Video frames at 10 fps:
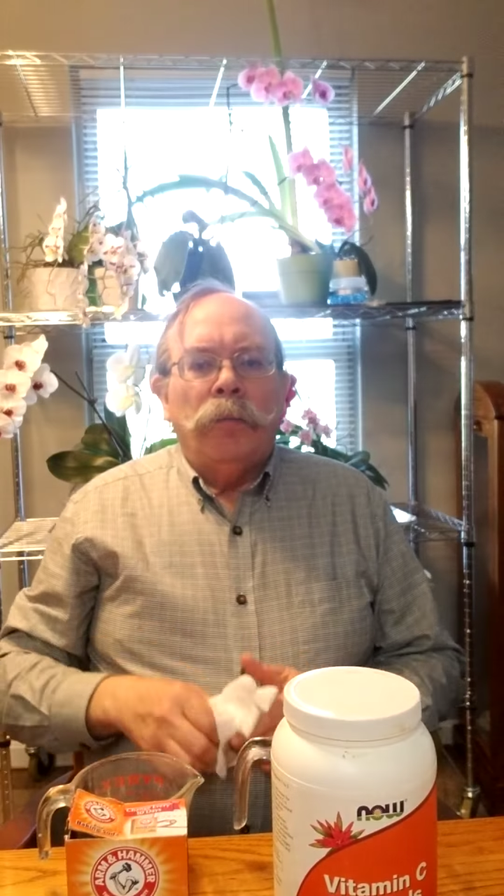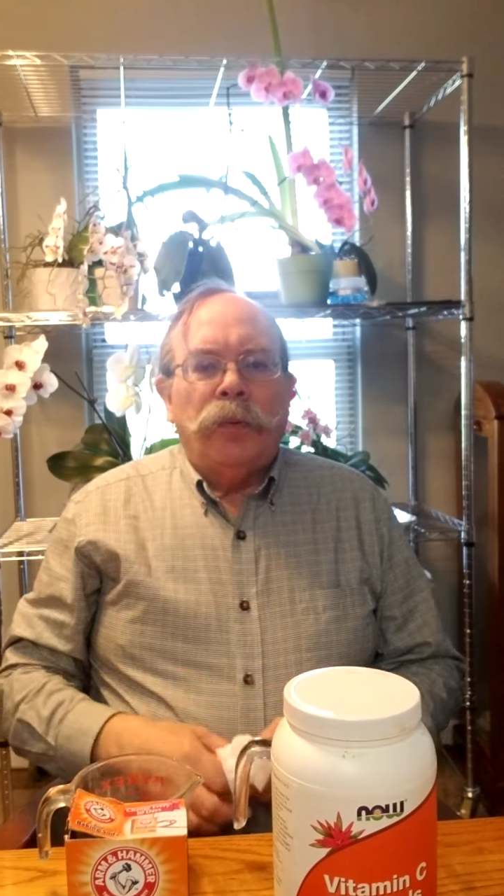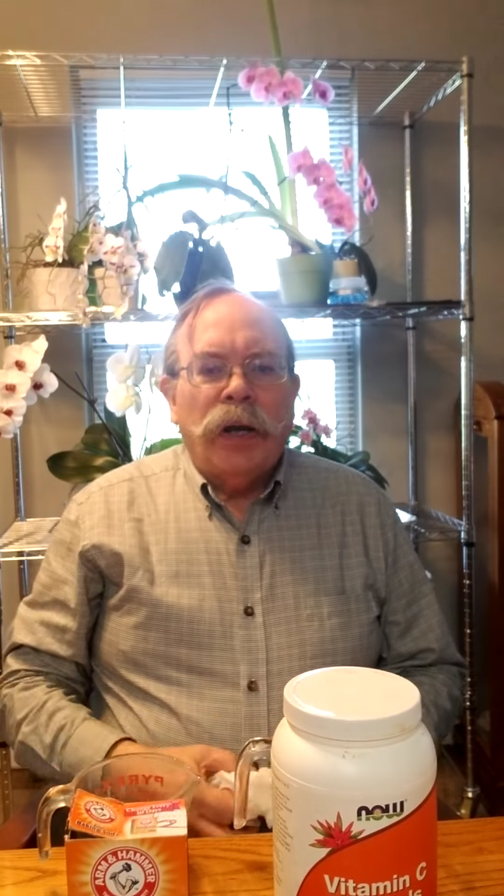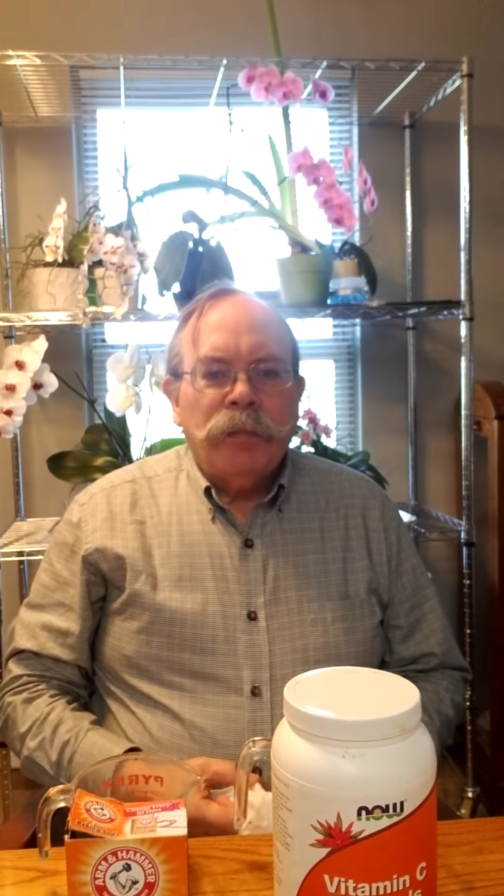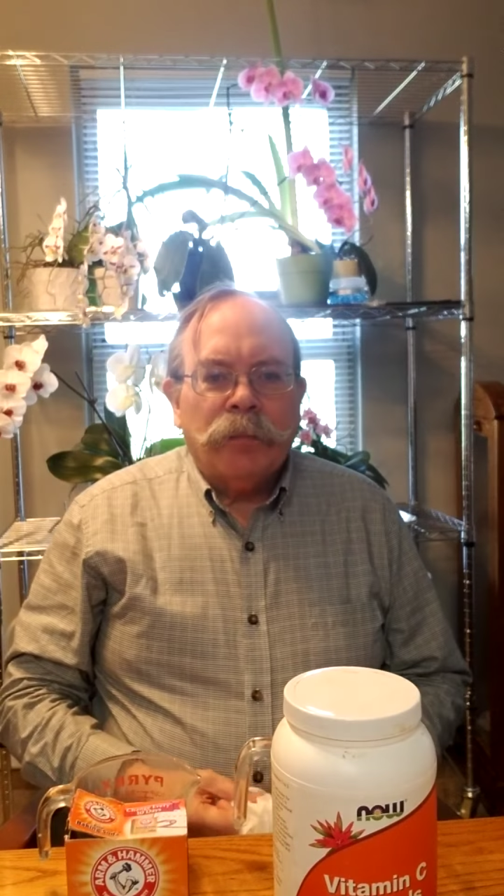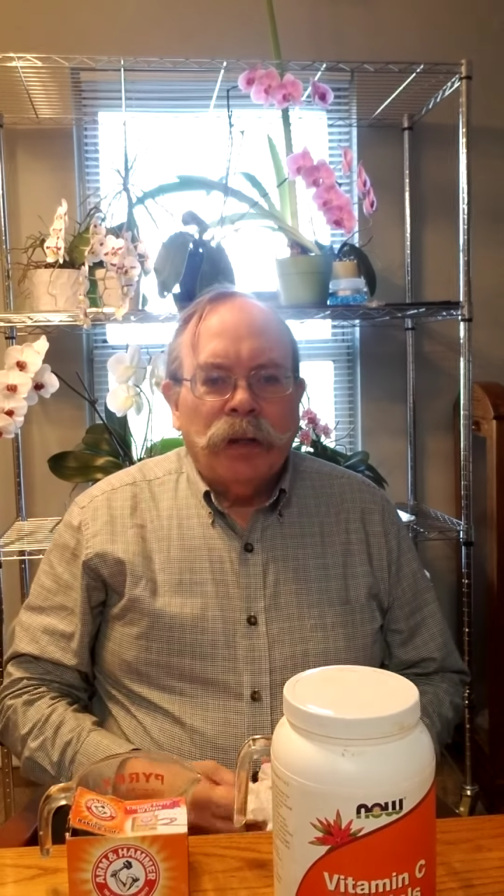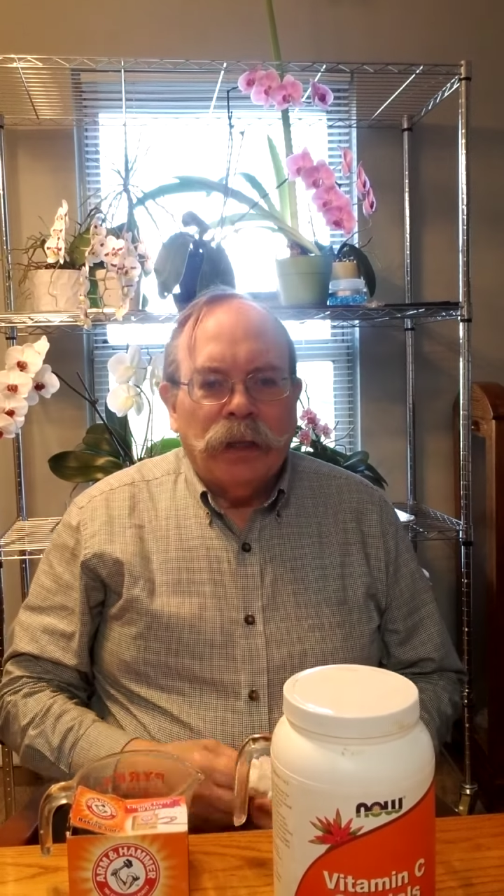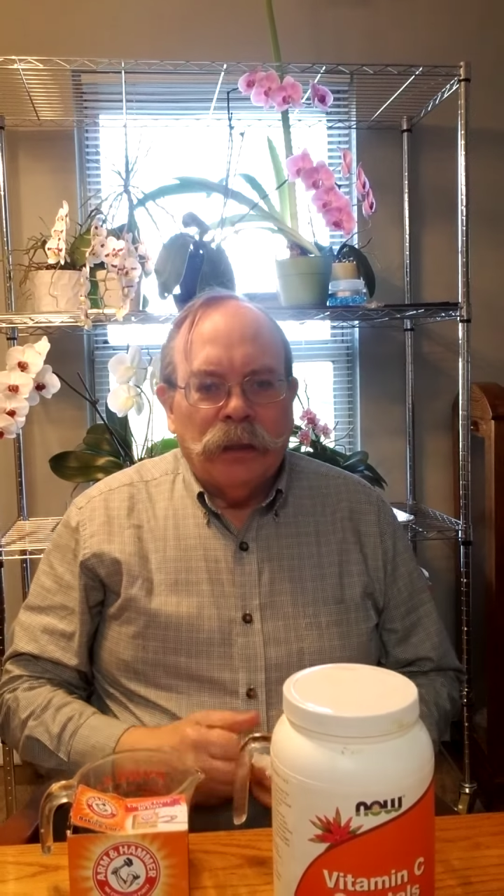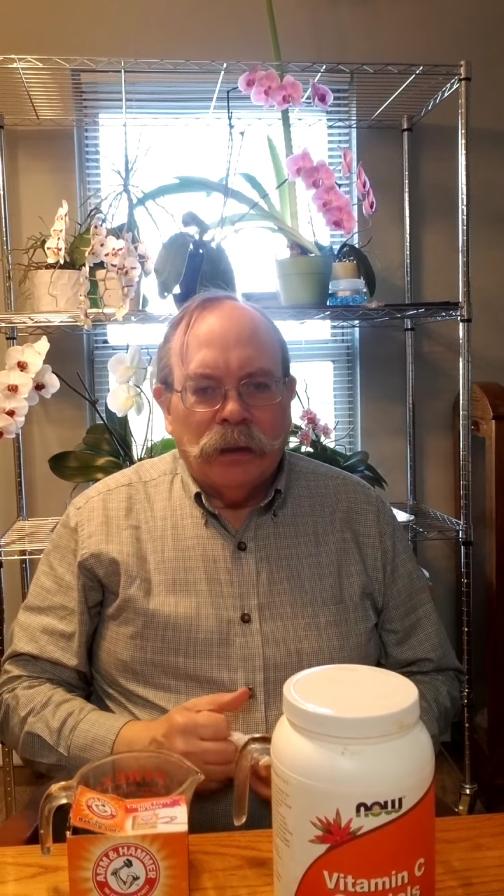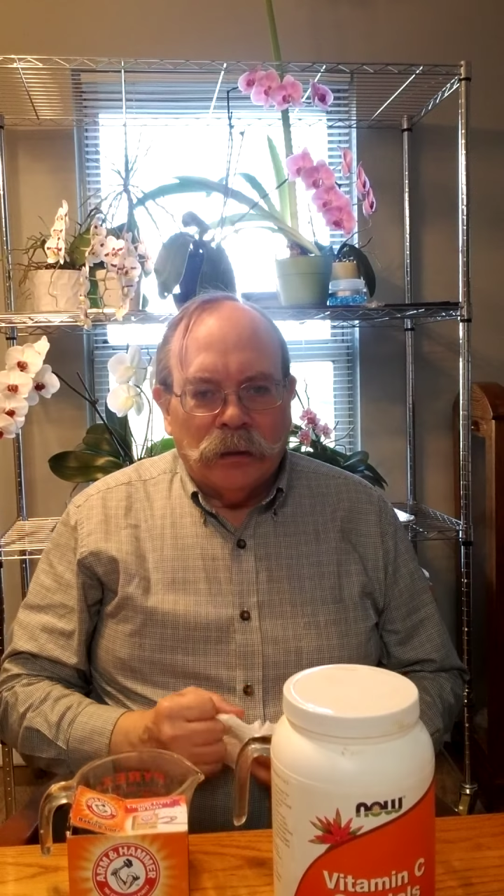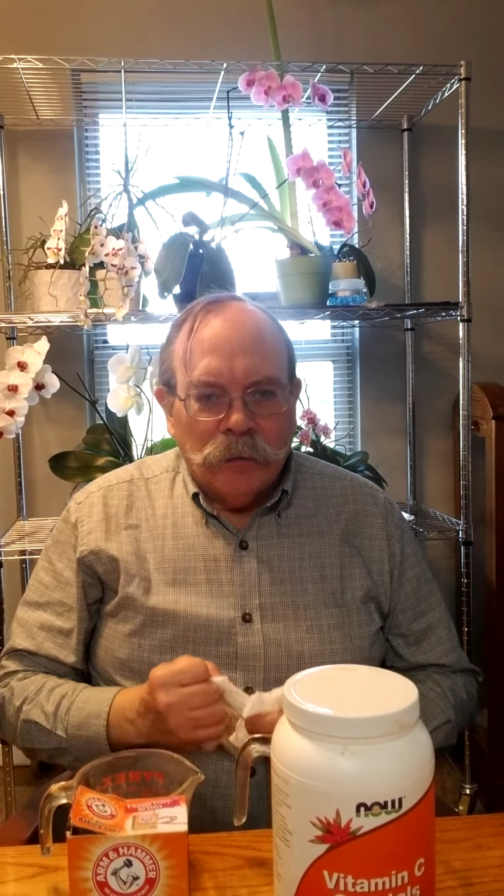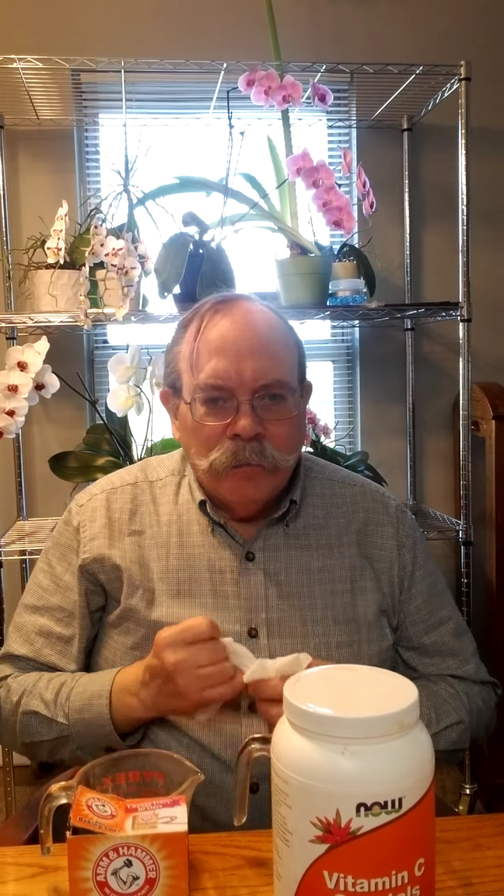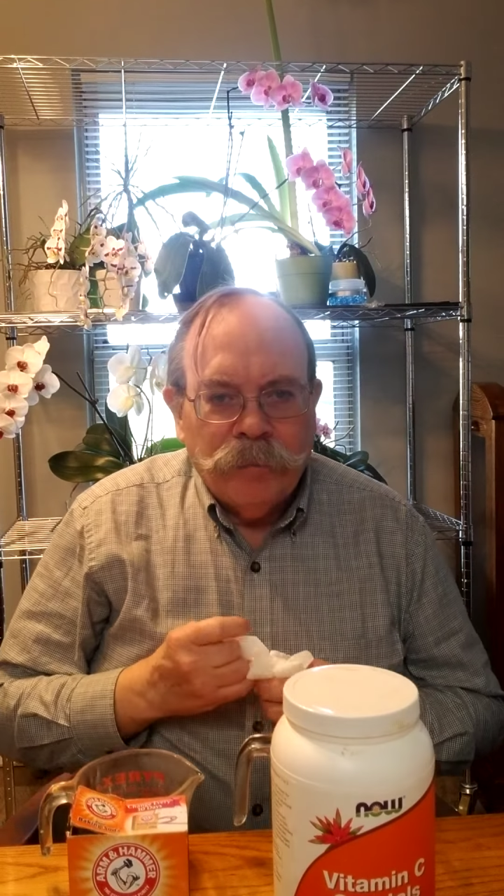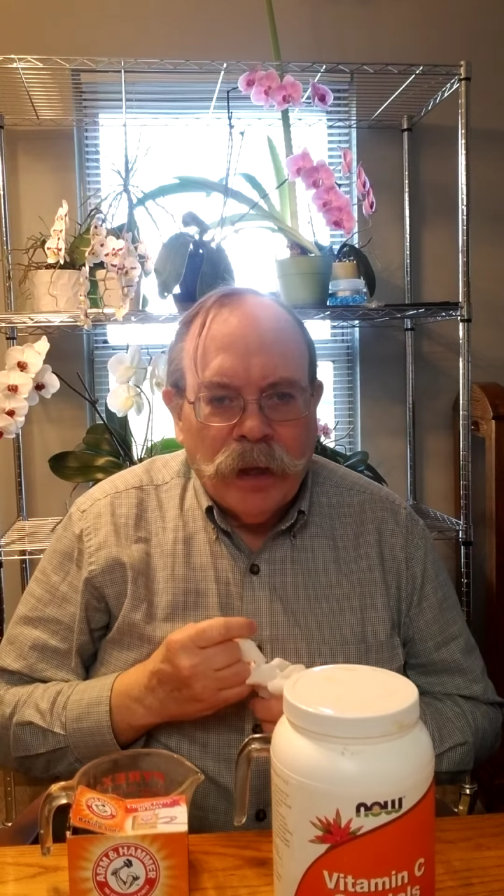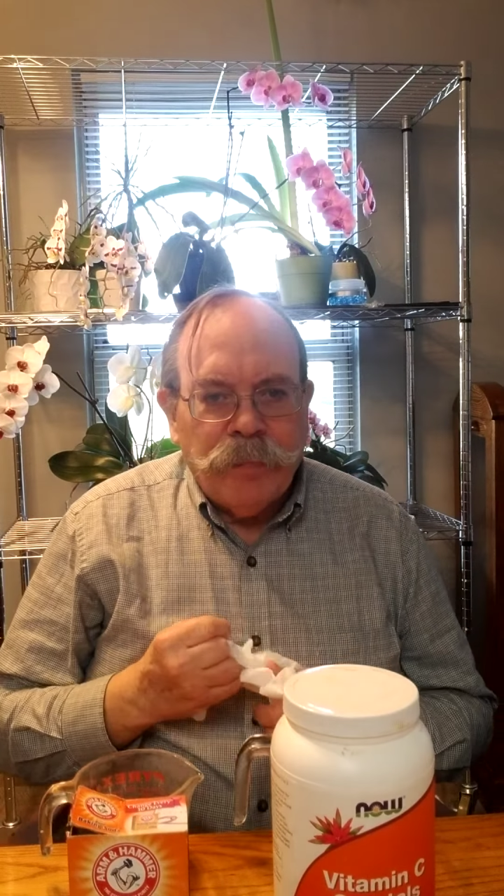Ryan McBlain here.
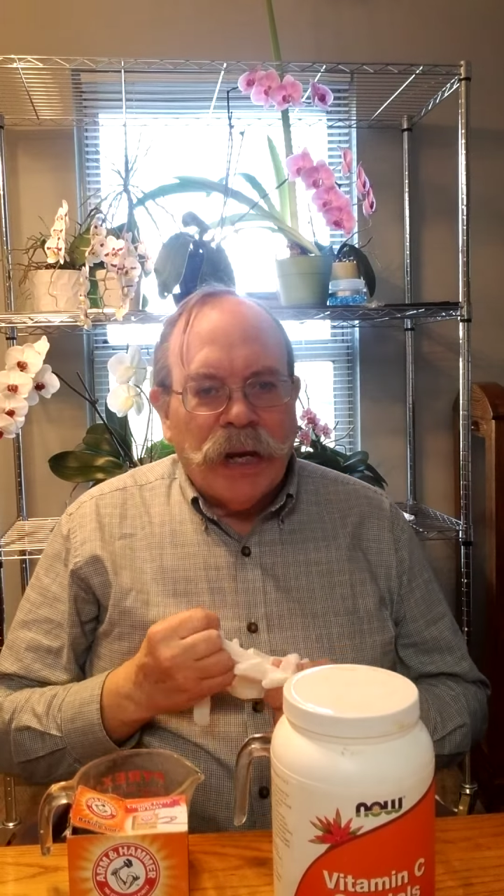I've